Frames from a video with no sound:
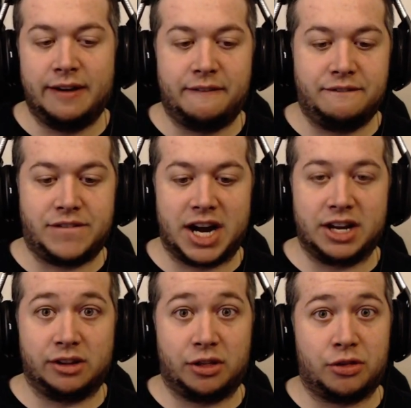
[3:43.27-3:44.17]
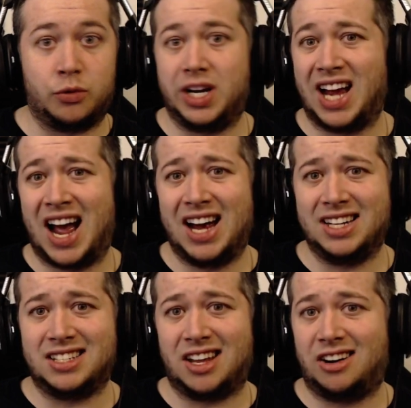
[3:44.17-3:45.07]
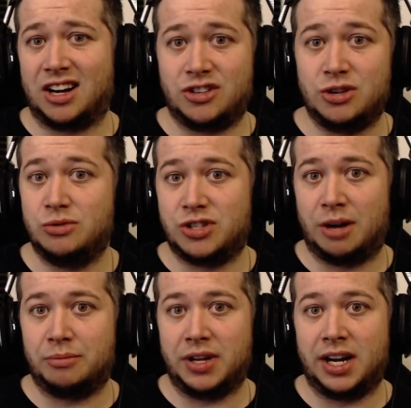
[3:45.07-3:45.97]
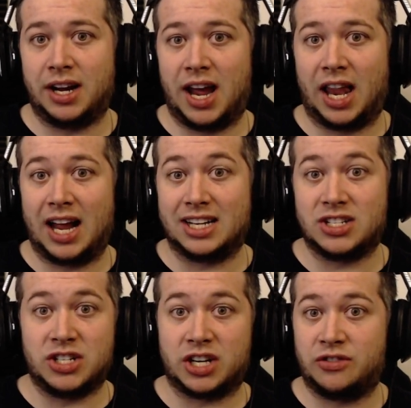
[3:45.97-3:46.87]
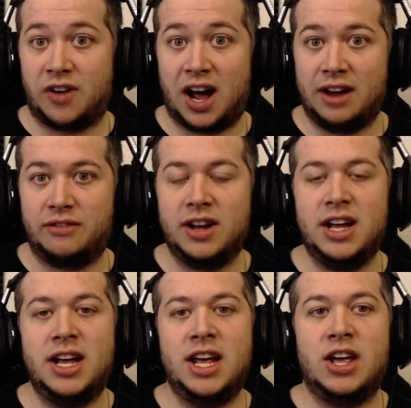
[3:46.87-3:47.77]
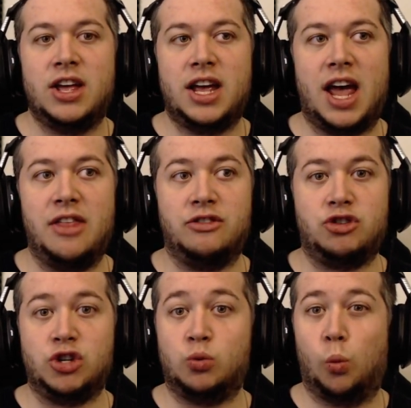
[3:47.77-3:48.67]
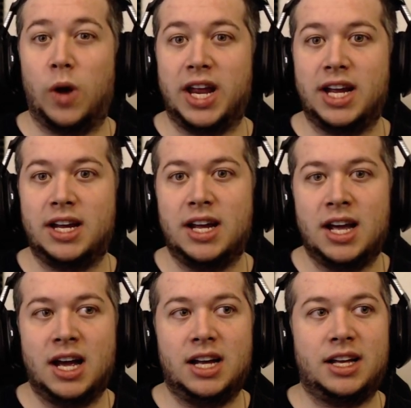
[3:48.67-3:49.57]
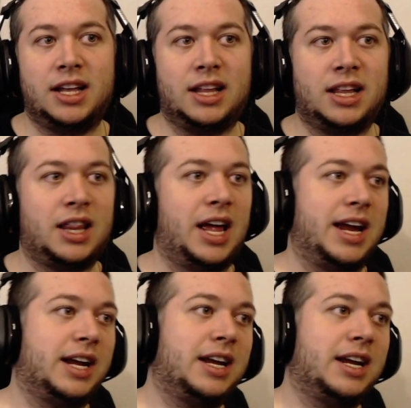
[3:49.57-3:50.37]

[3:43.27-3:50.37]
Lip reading: fighting three guys that are like 2-something and like 6'5", and she's winning. Like,